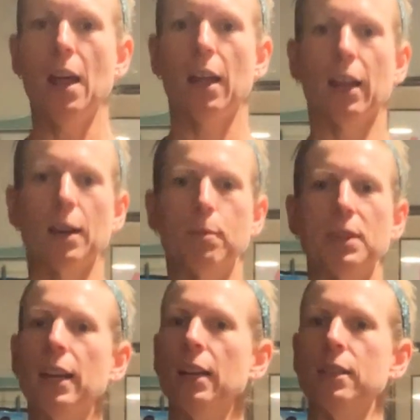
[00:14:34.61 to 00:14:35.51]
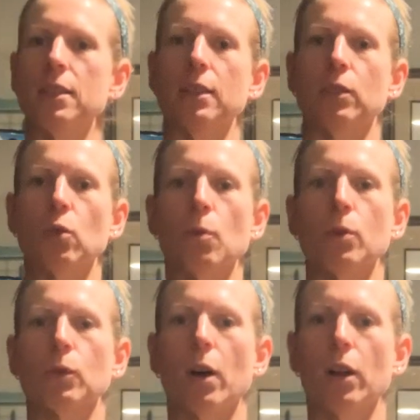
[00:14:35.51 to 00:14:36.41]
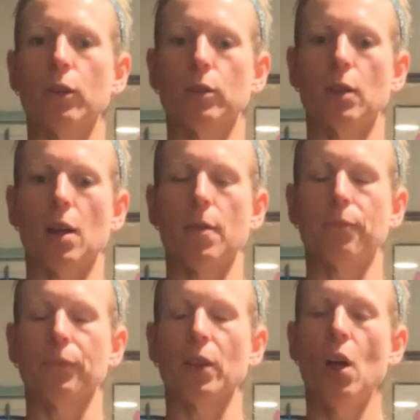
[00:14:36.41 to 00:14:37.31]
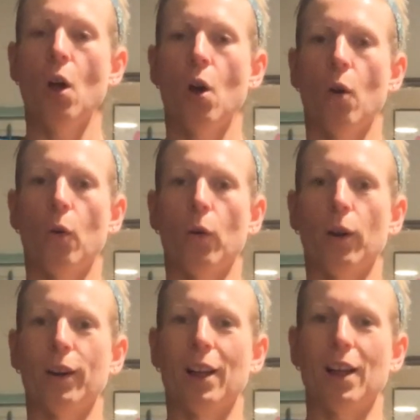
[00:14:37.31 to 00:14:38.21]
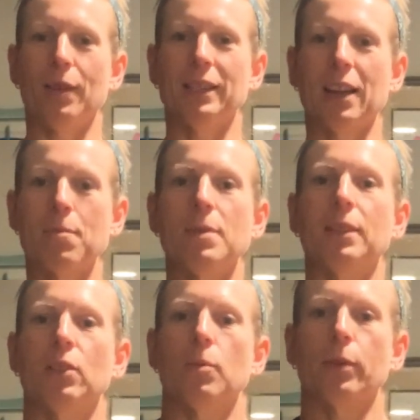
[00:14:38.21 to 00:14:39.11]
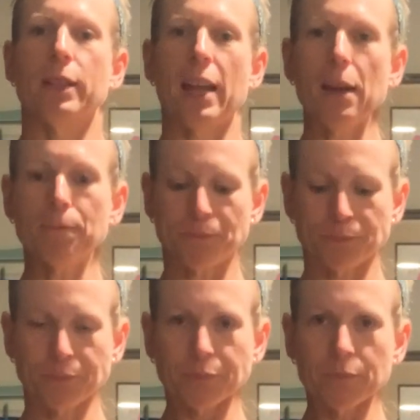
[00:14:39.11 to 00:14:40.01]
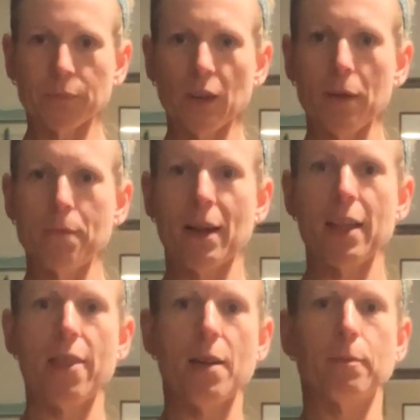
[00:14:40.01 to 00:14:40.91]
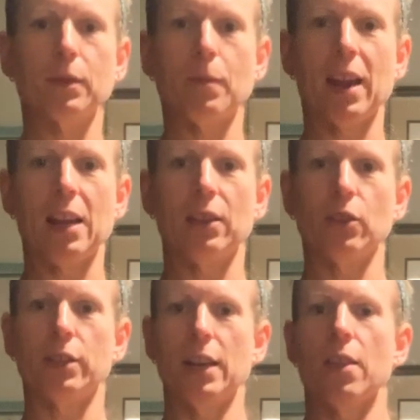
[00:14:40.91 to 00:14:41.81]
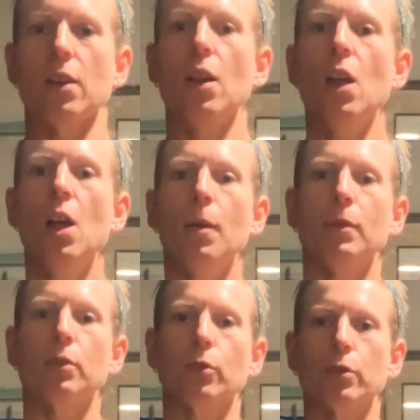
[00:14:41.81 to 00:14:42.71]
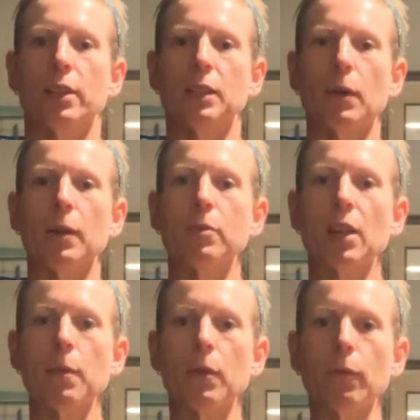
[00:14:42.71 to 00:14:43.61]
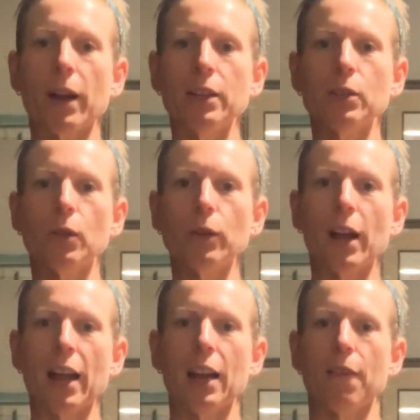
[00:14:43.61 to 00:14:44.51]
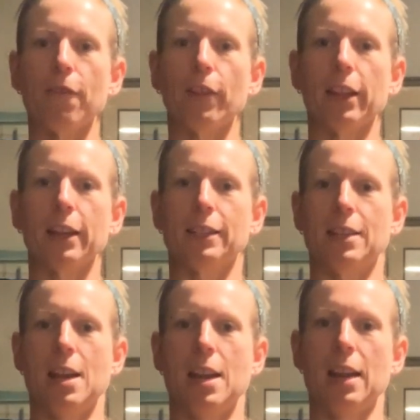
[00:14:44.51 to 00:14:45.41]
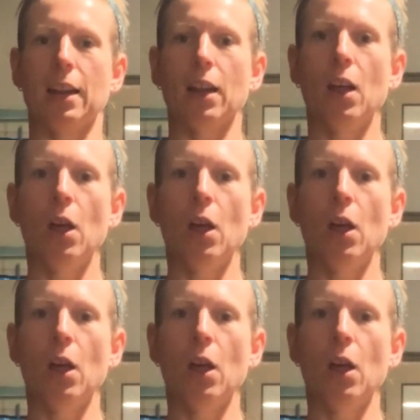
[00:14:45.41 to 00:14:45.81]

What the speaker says: Again, I'm sinking into the sumo squat or second position plie. My hands are together, my shoulders nice and wide. I'm just coming right to shoulder height and fully extending.